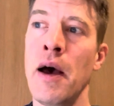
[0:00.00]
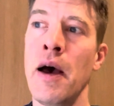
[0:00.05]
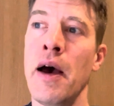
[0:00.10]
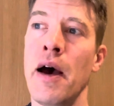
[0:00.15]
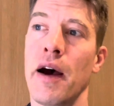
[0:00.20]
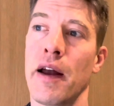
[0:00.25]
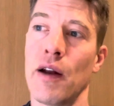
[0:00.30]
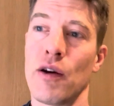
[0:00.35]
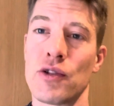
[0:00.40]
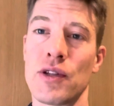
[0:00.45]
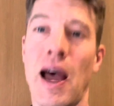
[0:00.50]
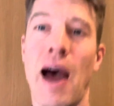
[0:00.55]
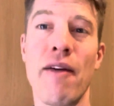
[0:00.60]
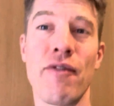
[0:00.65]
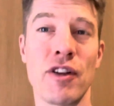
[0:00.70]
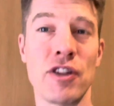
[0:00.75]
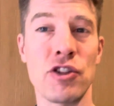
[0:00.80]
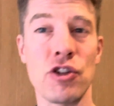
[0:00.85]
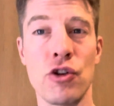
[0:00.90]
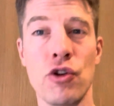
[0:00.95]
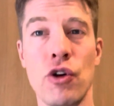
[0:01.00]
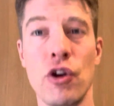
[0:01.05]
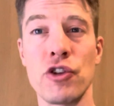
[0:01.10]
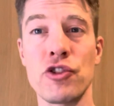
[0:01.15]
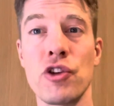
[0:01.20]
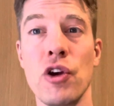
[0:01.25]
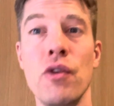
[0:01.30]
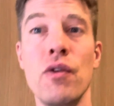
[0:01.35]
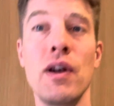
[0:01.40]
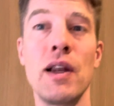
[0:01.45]
And I was having to
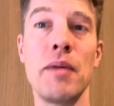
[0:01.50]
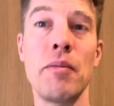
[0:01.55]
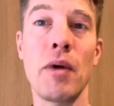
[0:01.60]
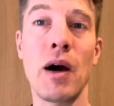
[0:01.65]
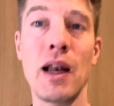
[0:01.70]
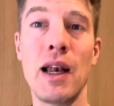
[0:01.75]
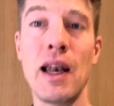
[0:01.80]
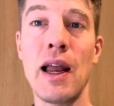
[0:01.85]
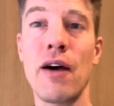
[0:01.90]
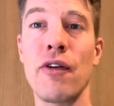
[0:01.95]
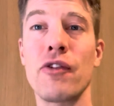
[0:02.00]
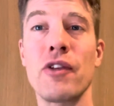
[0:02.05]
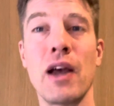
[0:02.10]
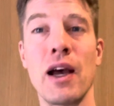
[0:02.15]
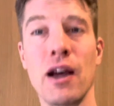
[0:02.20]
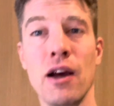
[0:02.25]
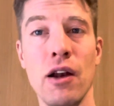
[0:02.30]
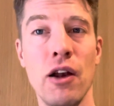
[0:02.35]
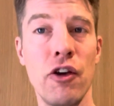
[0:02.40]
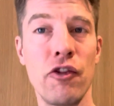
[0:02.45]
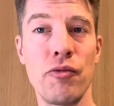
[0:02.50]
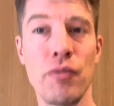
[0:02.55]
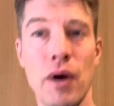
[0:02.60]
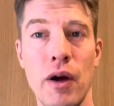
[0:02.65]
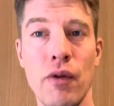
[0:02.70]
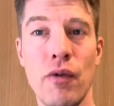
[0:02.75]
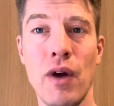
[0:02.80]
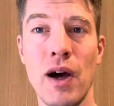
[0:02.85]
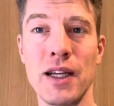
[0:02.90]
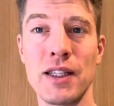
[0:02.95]
cross only my left ankle over my
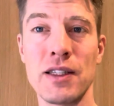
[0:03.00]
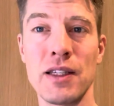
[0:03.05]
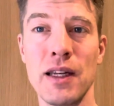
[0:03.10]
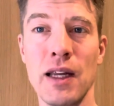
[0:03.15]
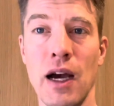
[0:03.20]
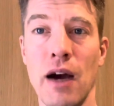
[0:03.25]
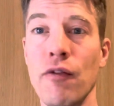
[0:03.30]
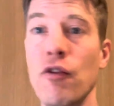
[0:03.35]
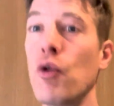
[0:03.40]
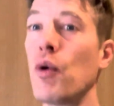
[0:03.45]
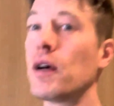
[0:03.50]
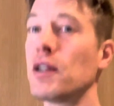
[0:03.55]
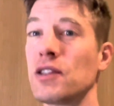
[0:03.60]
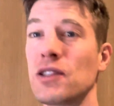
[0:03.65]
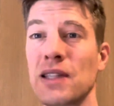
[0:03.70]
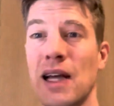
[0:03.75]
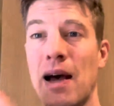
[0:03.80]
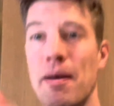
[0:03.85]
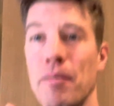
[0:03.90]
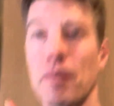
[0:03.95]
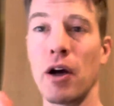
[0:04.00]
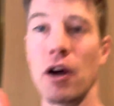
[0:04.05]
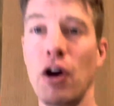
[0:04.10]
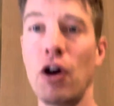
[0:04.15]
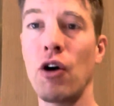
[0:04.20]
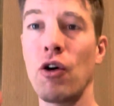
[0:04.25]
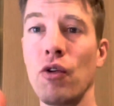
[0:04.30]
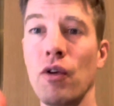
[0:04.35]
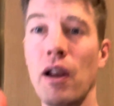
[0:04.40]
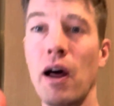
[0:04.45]
right knee. I've always sat my
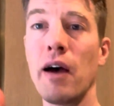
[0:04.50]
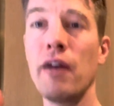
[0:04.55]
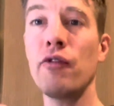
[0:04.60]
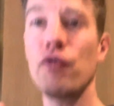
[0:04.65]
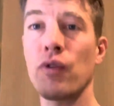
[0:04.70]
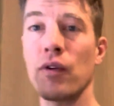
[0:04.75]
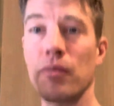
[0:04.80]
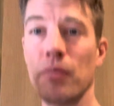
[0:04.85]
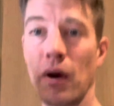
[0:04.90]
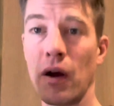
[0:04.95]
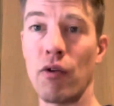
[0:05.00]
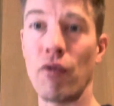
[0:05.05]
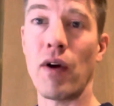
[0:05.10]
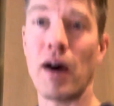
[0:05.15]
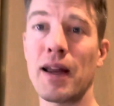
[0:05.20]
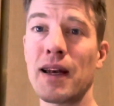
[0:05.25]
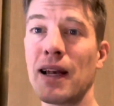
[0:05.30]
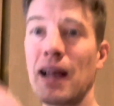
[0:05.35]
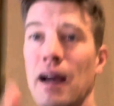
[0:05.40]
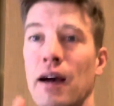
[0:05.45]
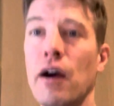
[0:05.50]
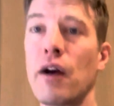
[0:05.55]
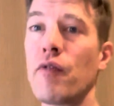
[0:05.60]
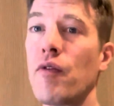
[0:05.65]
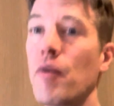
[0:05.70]
whole life with my right leg over,